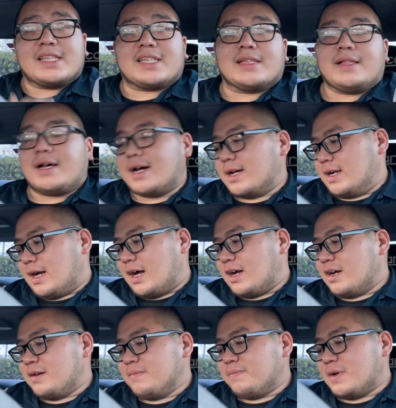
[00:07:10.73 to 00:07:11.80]
it's a lot.
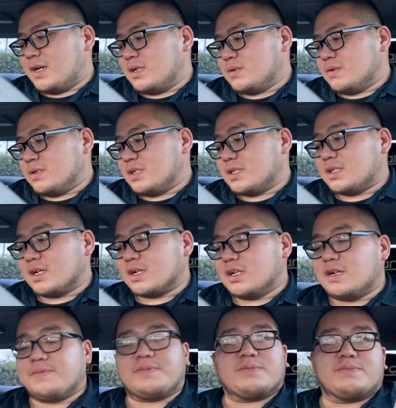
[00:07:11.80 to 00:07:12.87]
I might as well just suck it
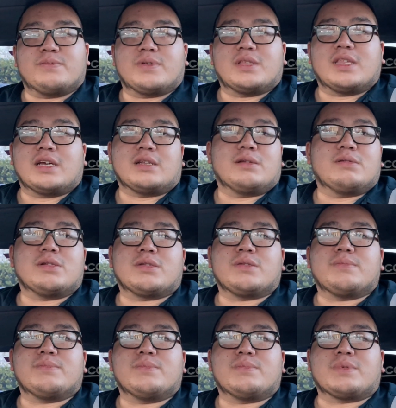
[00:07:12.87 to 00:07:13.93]
up with that
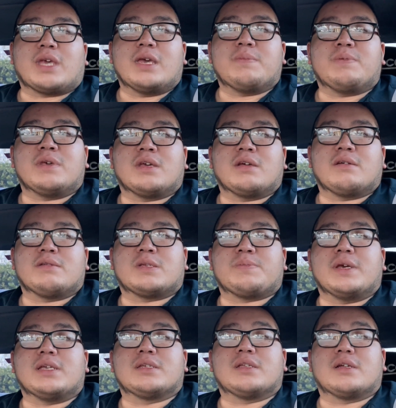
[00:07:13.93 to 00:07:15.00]
gaping
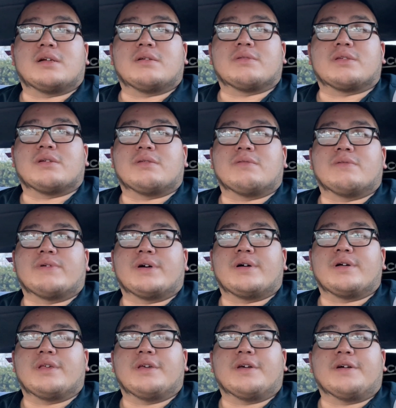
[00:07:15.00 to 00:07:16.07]
space there. So
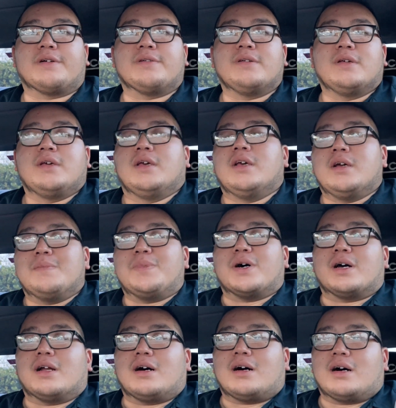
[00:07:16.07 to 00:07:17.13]
yeah,
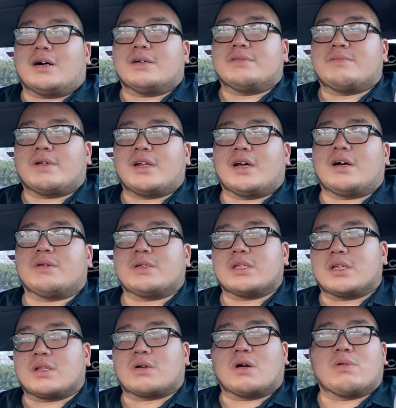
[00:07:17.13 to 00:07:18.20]
but right now I'm just
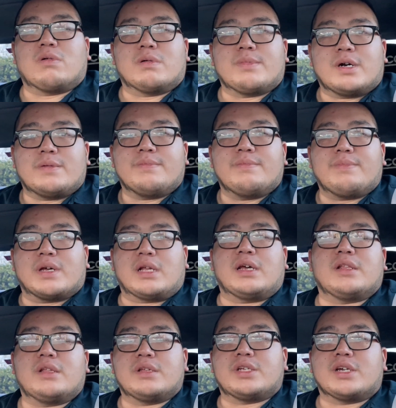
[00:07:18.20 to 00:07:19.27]
letting the car warm up, about to
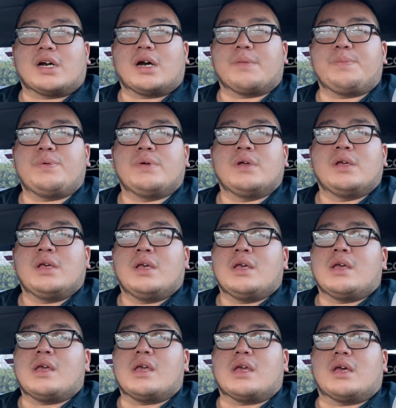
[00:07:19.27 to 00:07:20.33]
head to the shop,
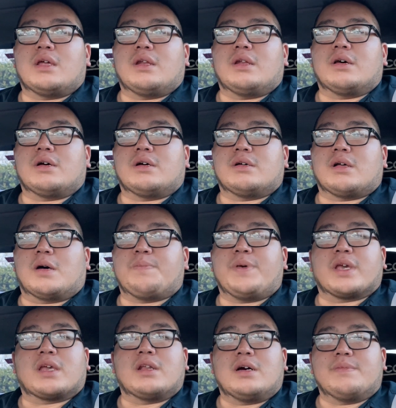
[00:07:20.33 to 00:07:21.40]
and I'll
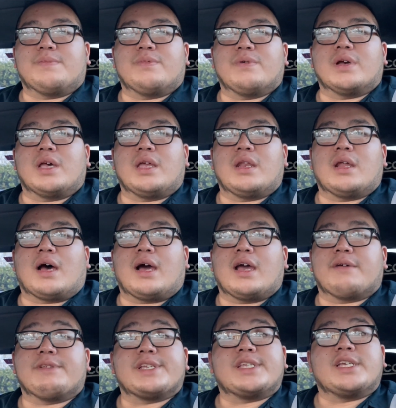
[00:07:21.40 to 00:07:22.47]
pick it up when I
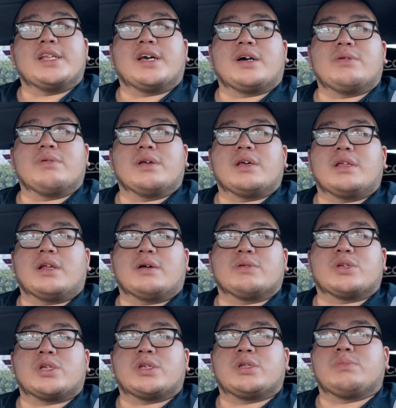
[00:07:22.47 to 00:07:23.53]
have the seat out, and I'll
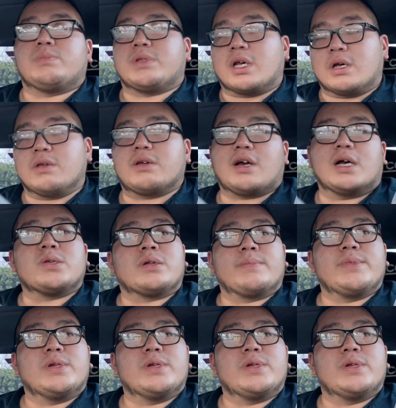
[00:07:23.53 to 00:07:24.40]
tell you guys what I'm